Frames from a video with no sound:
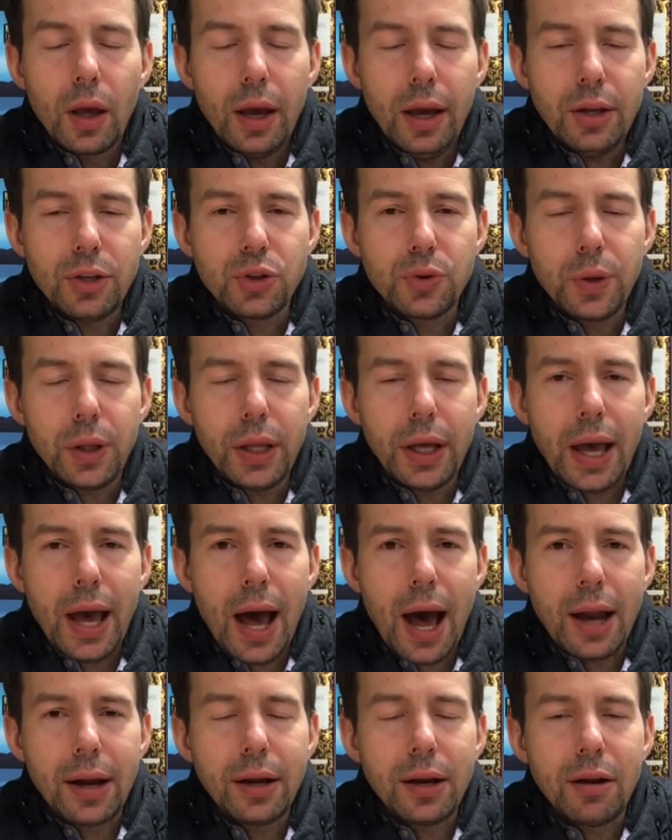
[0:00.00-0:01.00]
It's really
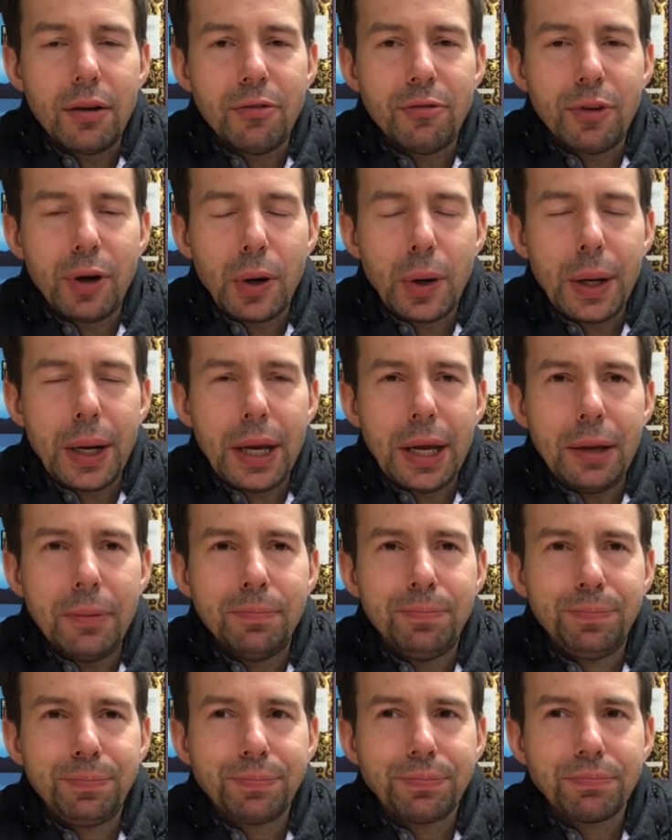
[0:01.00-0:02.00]
added a very
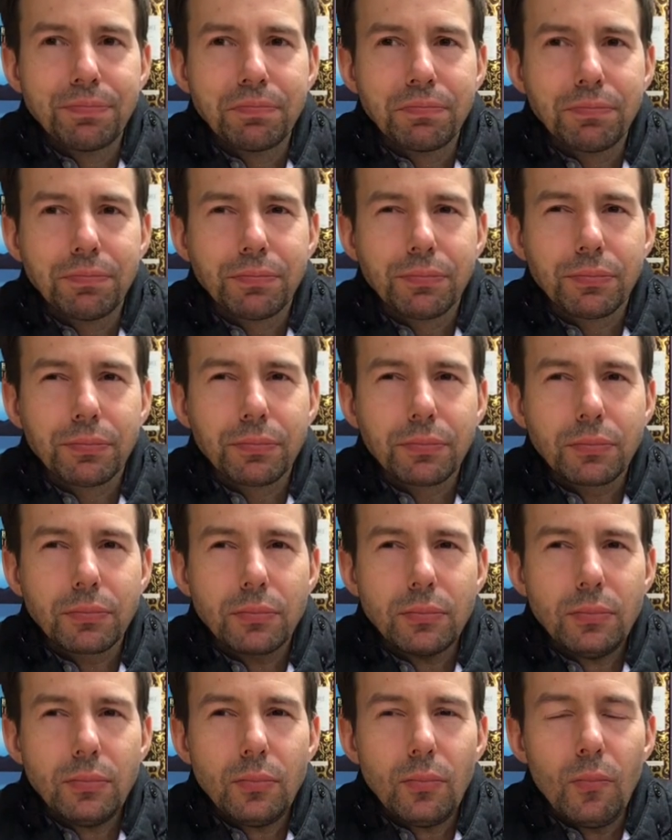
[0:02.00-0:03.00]

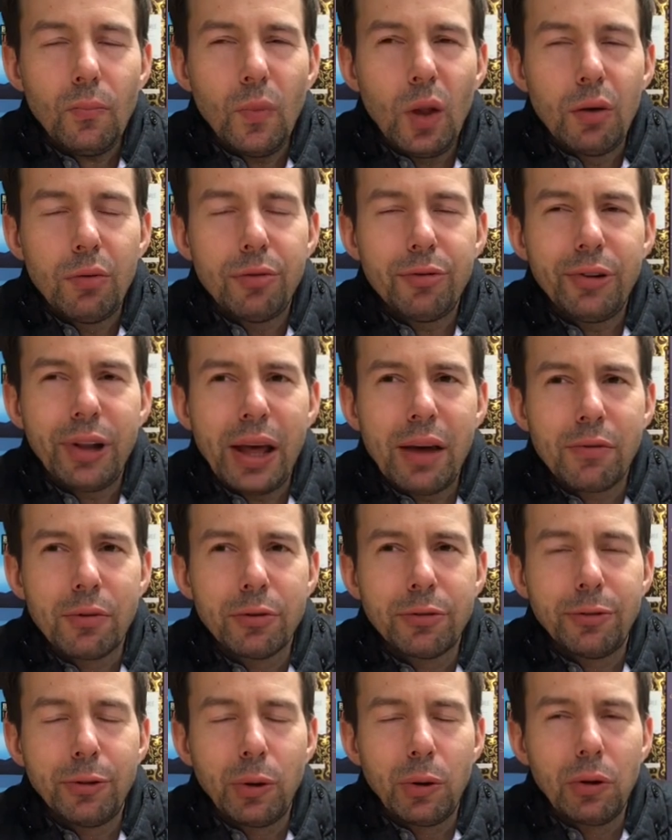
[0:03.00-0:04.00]

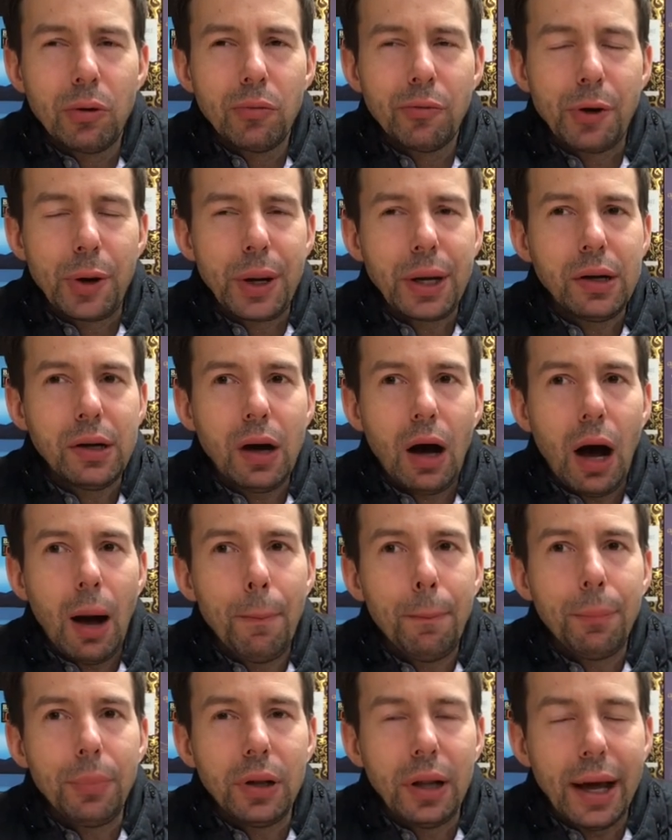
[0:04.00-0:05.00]
flavorful, very
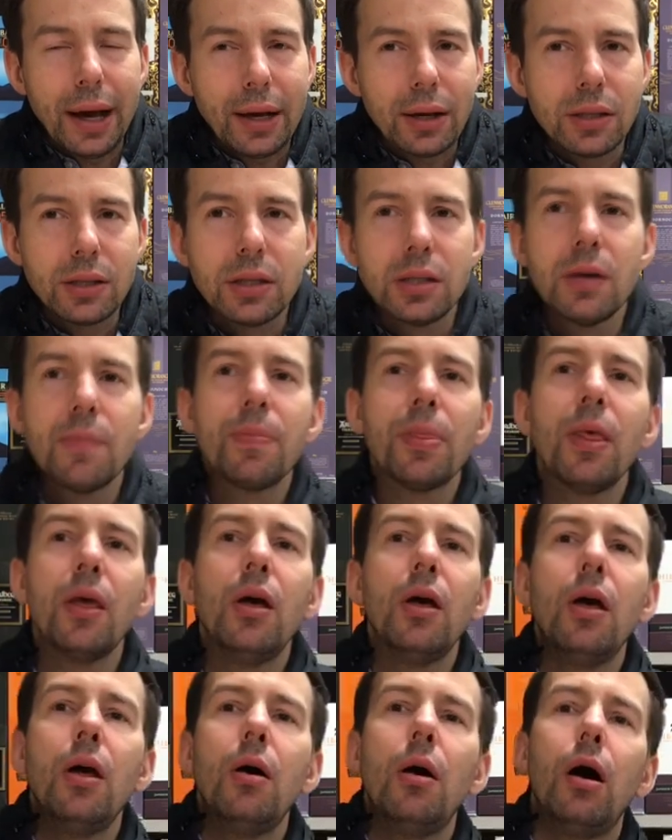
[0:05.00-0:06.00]
complex
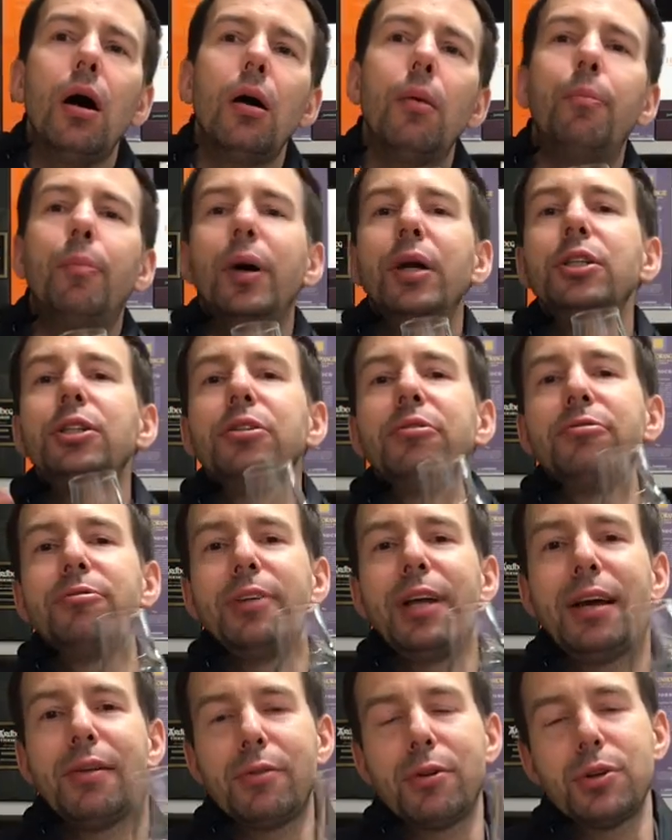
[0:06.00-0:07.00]
bunch of
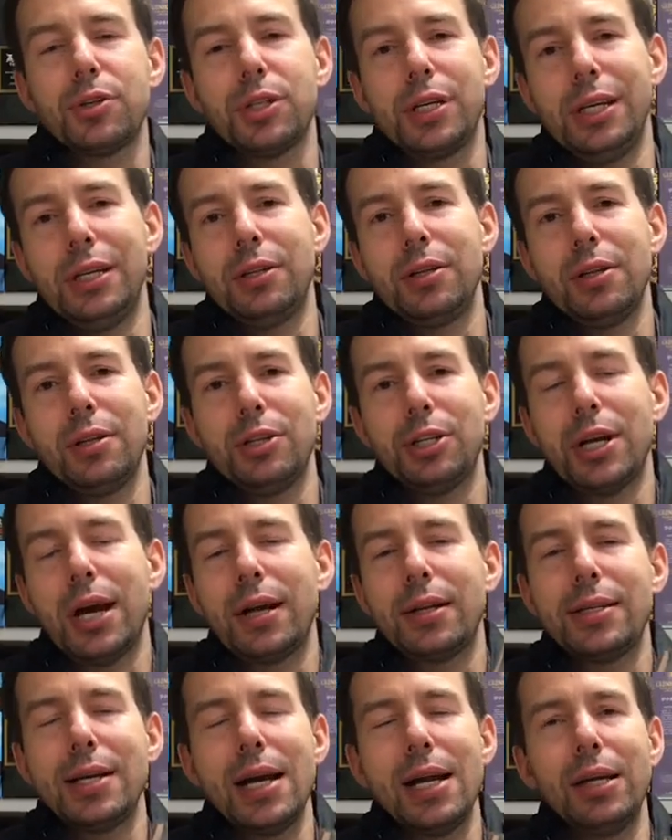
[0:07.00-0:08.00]
flavors into the
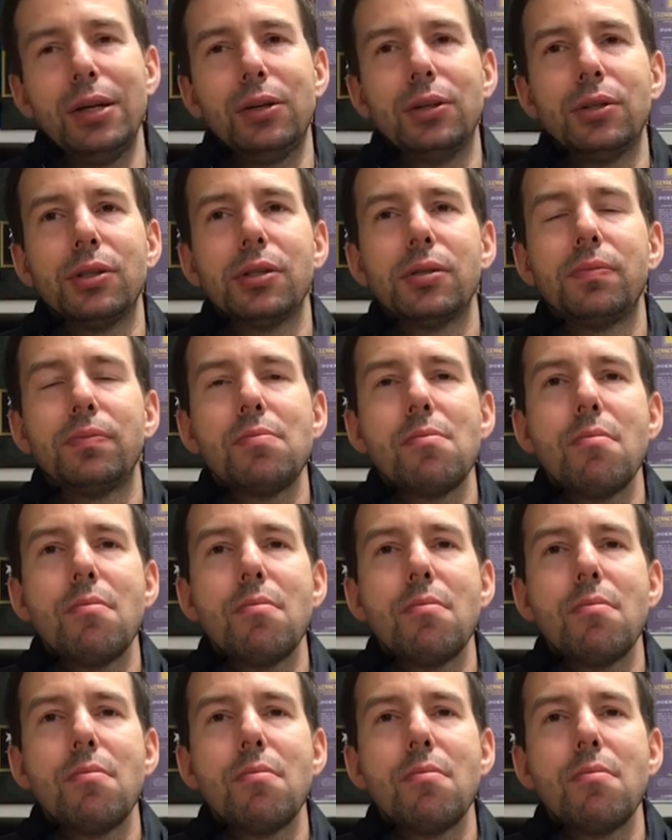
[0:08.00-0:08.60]
Jack Daniels.